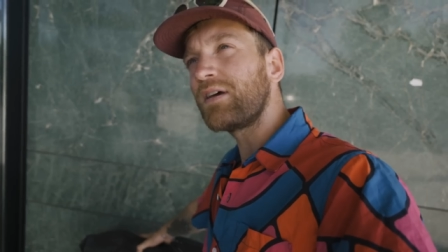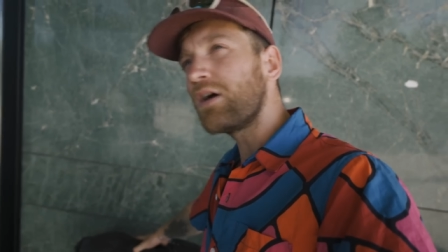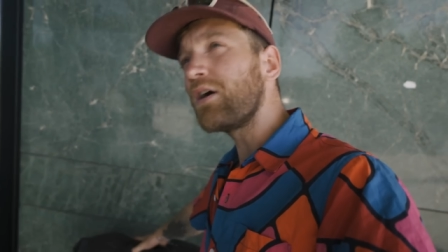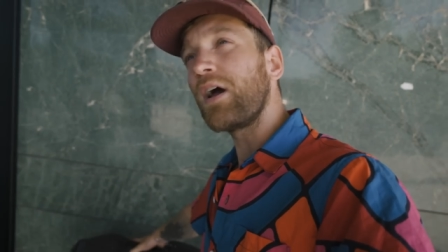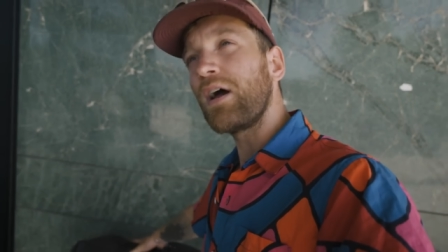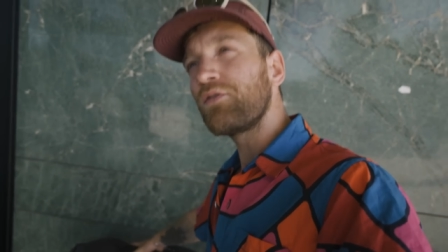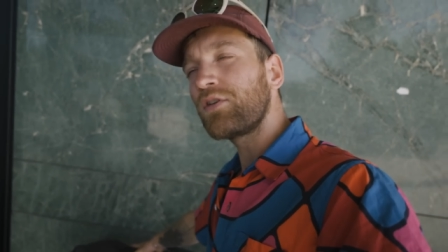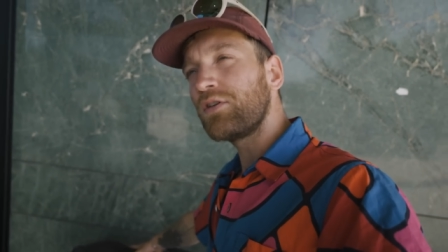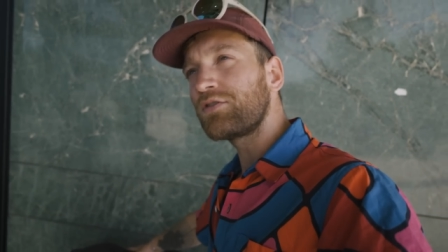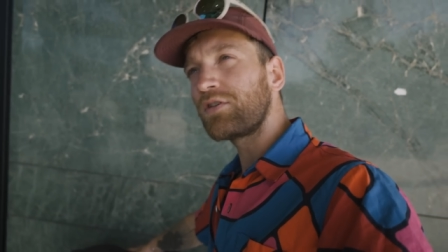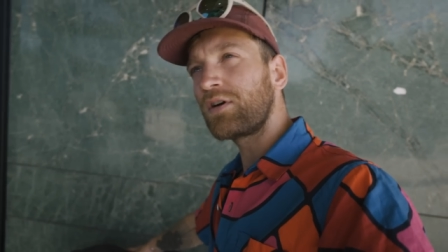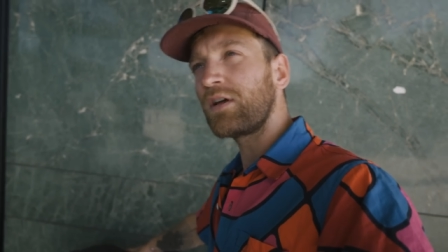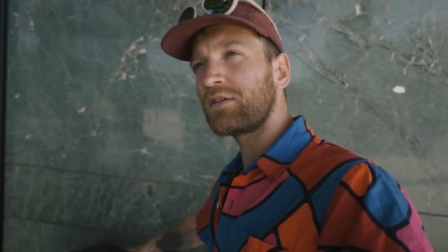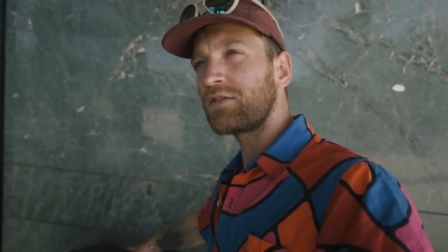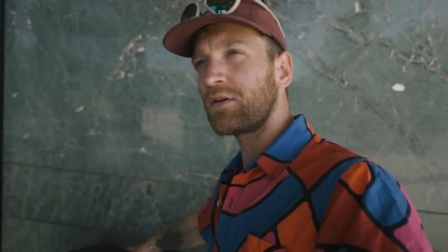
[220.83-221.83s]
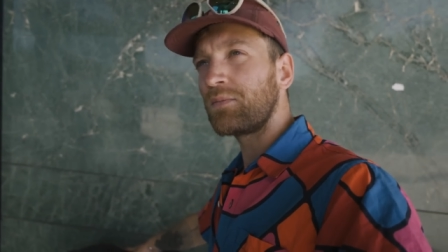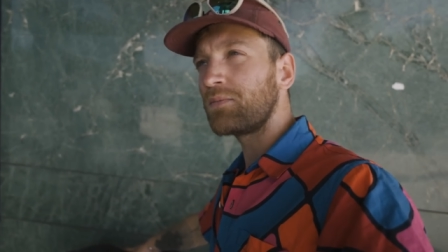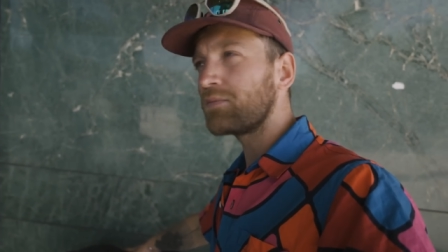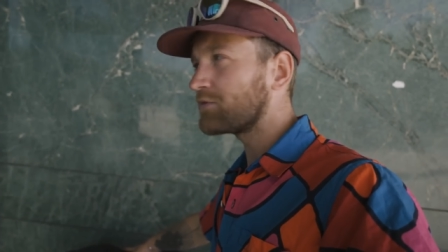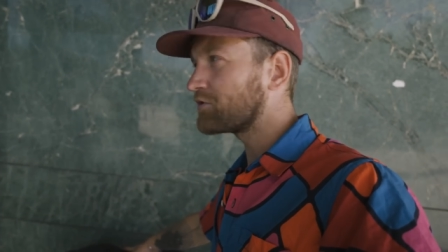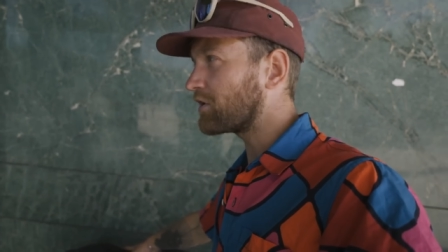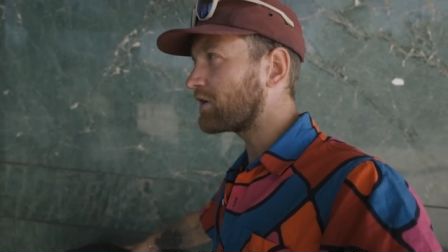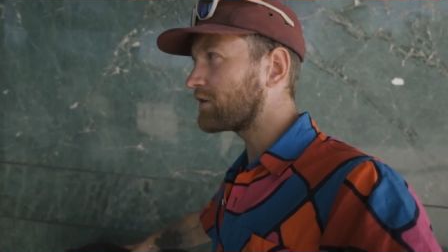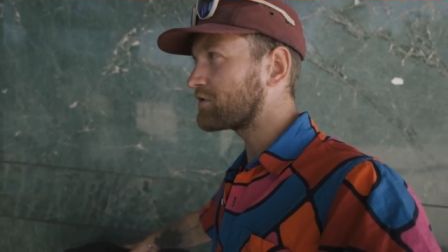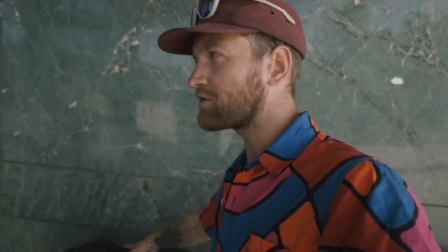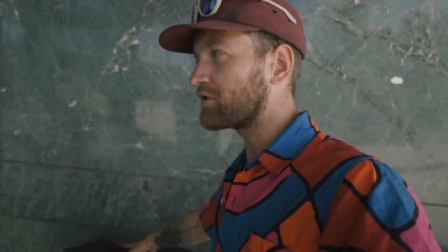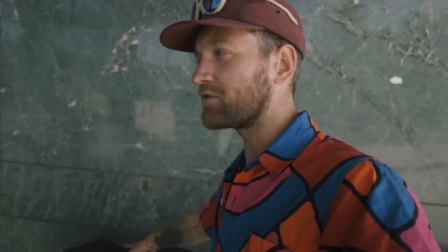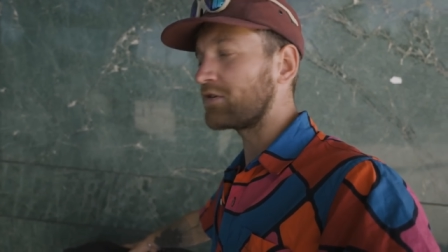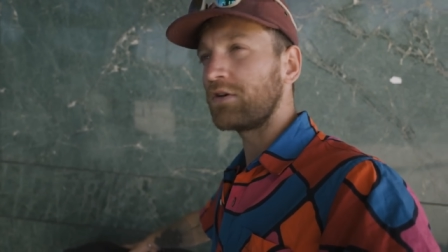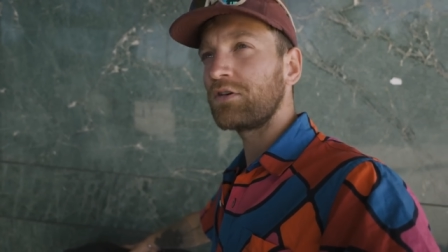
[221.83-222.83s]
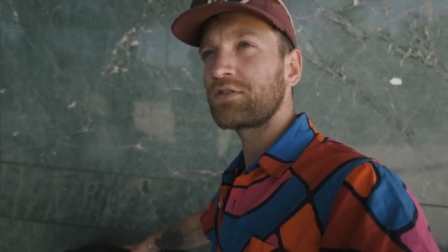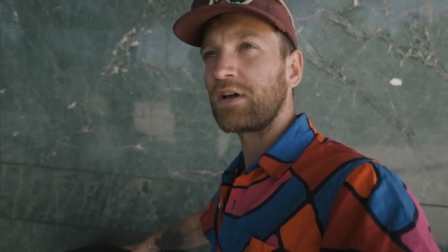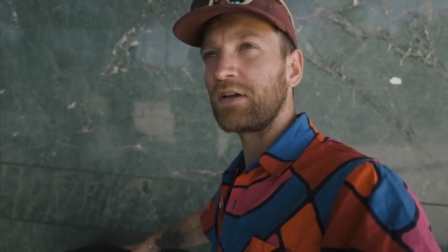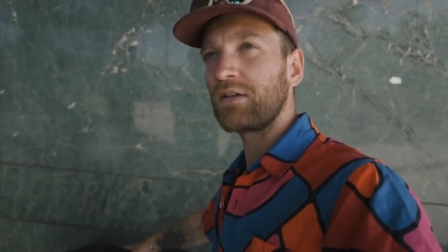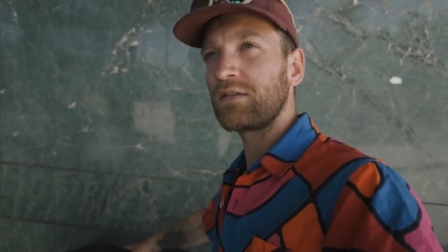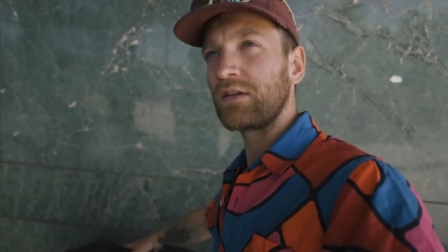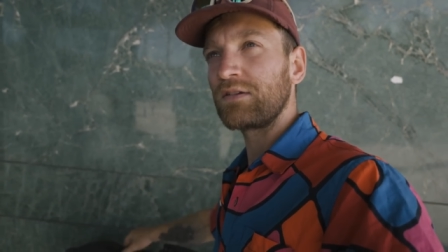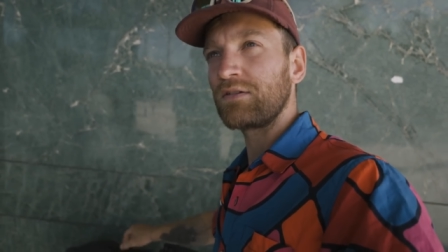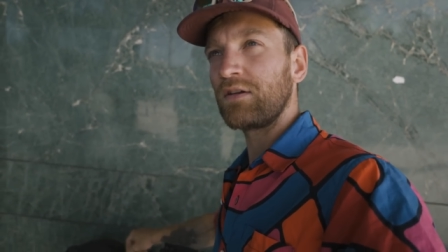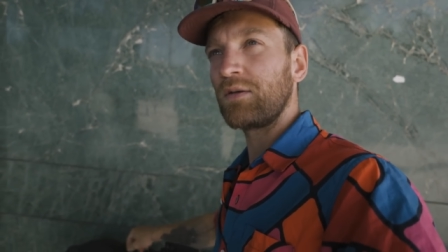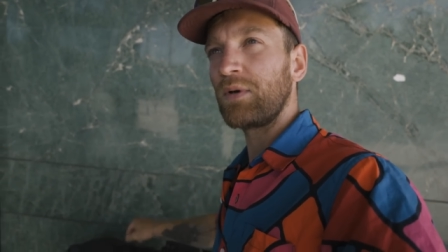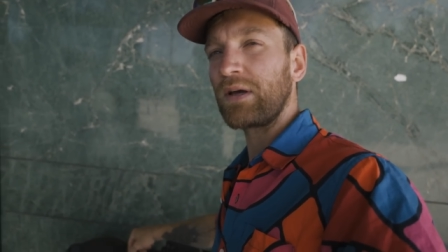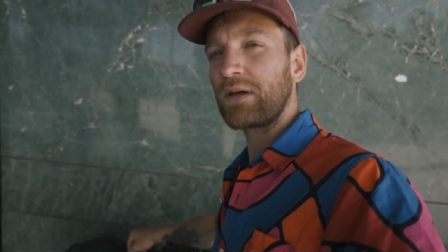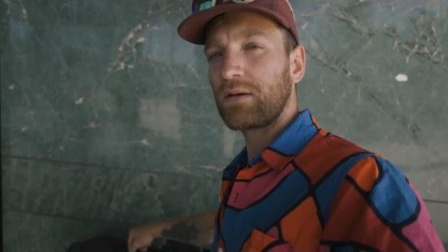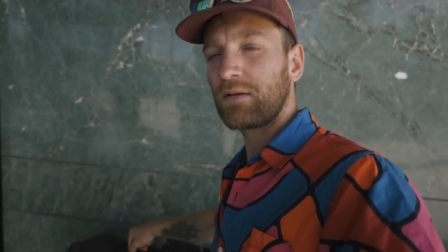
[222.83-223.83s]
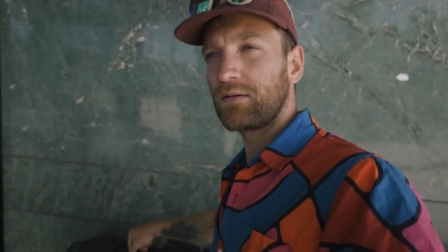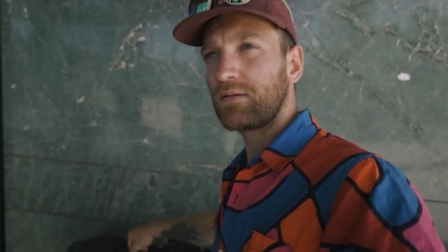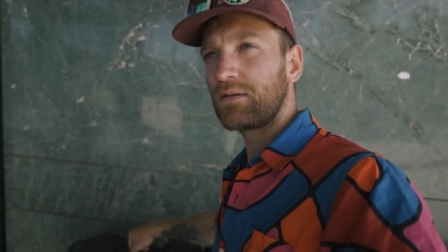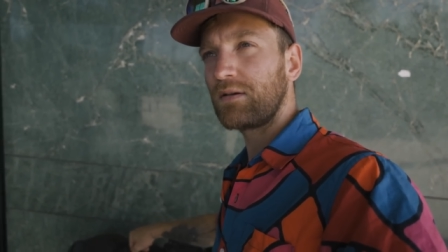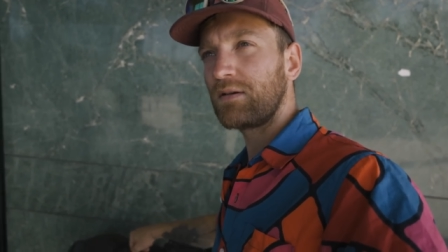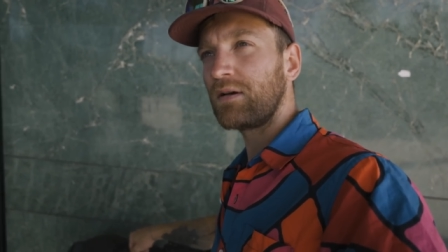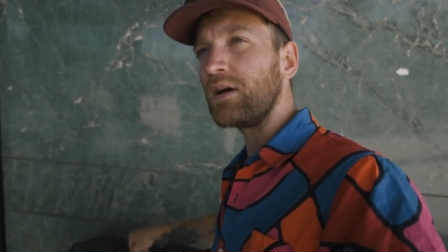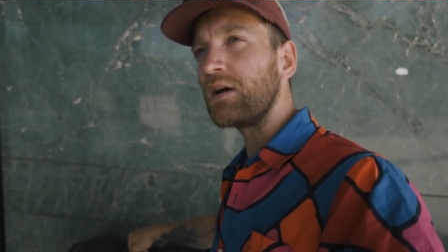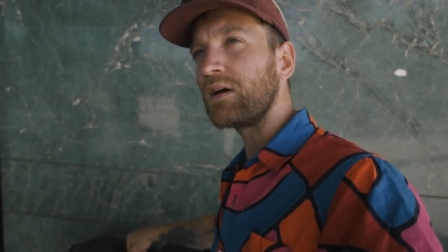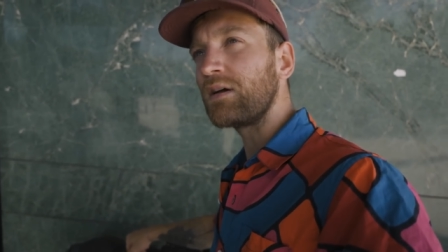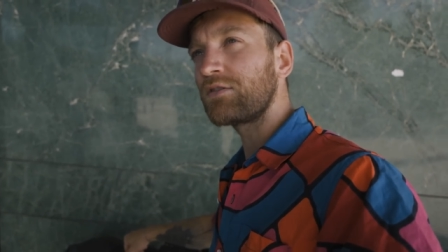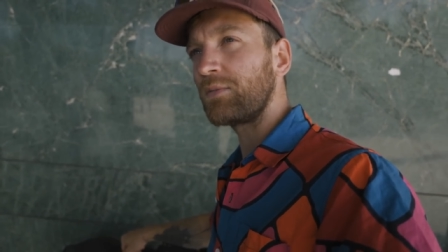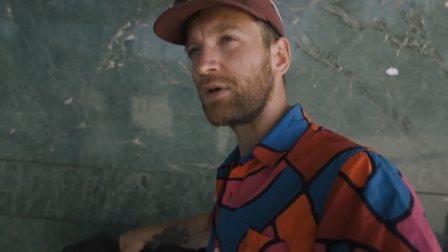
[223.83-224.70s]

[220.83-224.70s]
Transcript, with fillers: Oh yeah, I've also got some chargers and those kind of things in the back. Uh, some